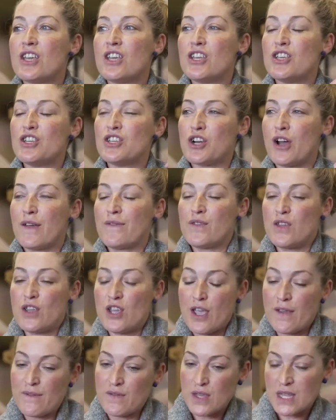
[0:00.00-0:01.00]

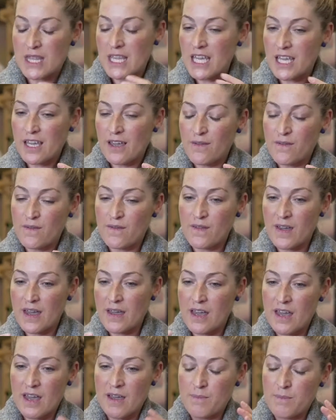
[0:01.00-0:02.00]
if you think of
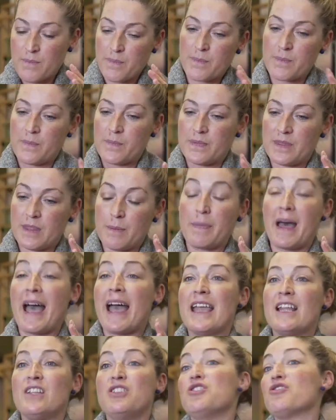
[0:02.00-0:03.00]
the
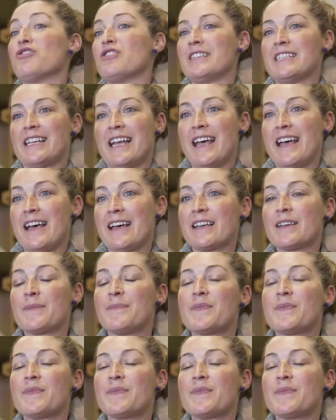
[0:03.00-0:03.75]
pain neurotag,